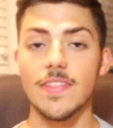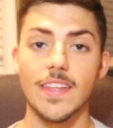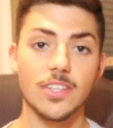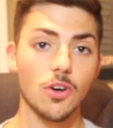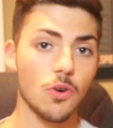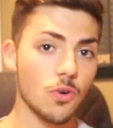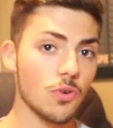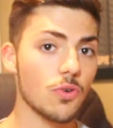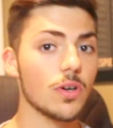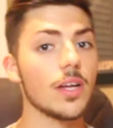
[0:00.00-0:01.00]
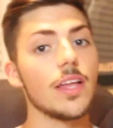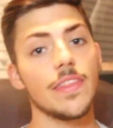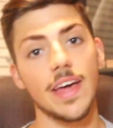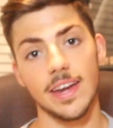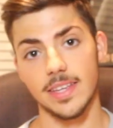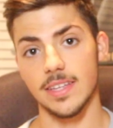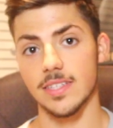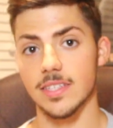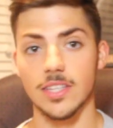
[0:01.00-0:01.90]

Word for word: That's all that is.